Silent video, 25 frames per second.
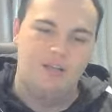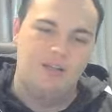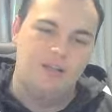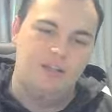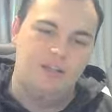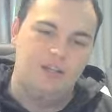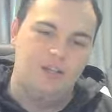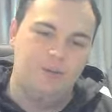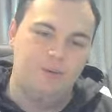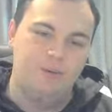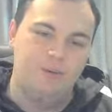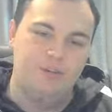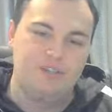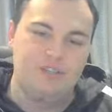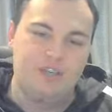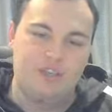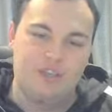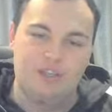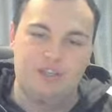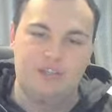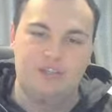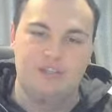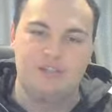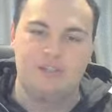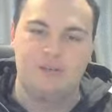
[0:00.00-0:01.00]
Louis
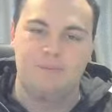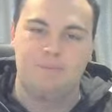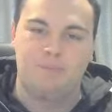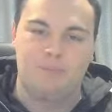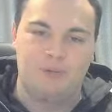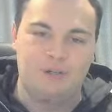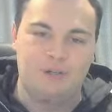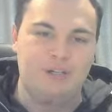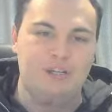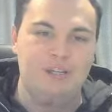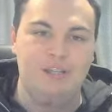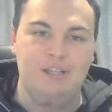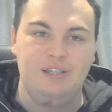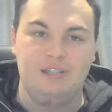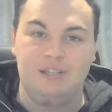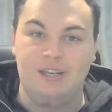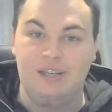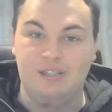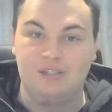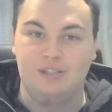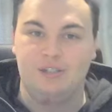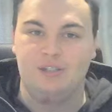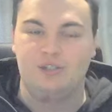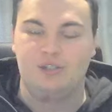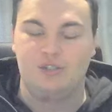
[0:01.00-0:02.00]
Sutherland's a pretty
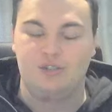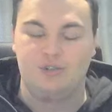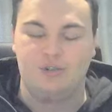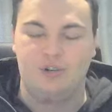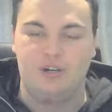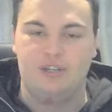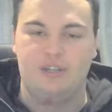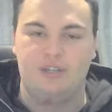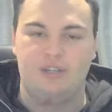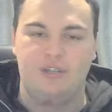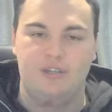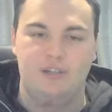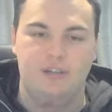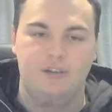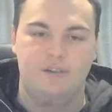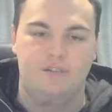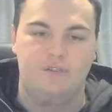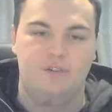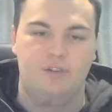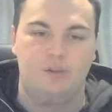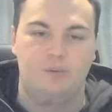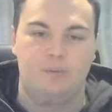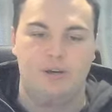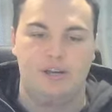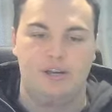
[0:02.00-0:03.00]
decent striker
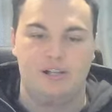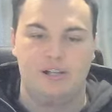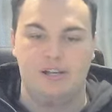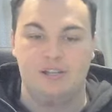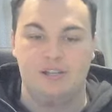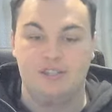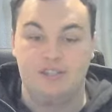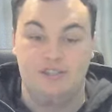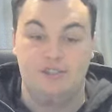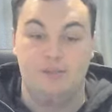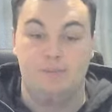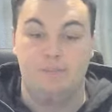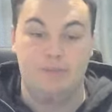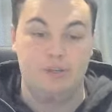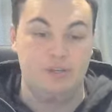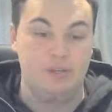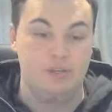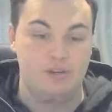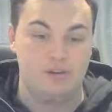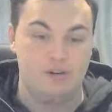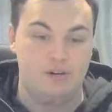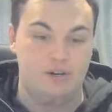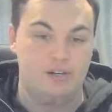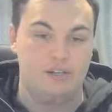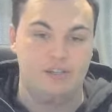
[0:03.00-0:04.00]
for the weight class. He's a big
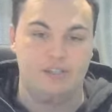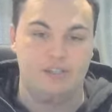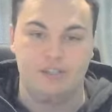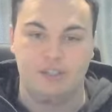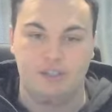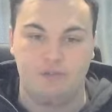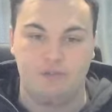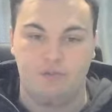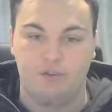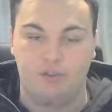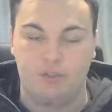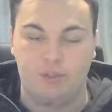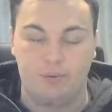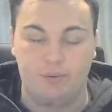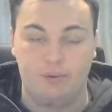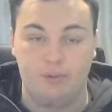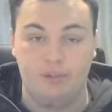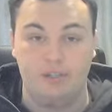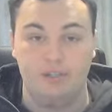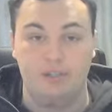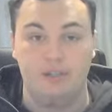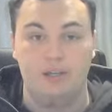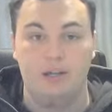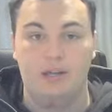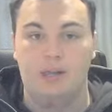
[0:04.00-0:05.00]
guy, six foot
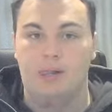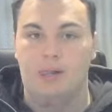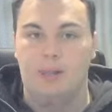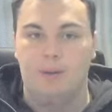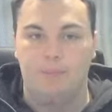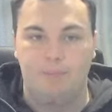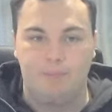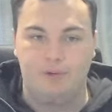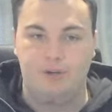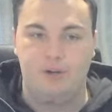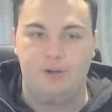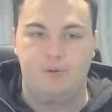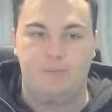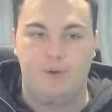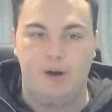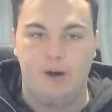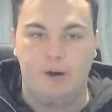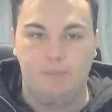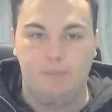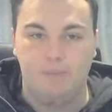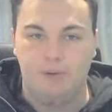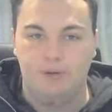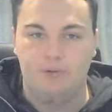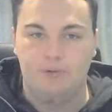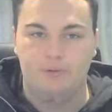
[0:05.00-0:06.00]
three, pretty well
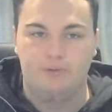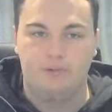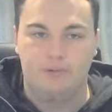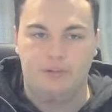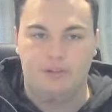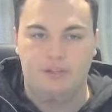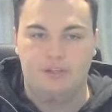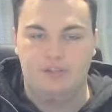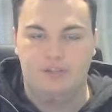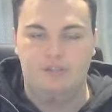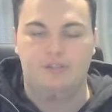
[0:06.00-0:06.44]
built. Like he's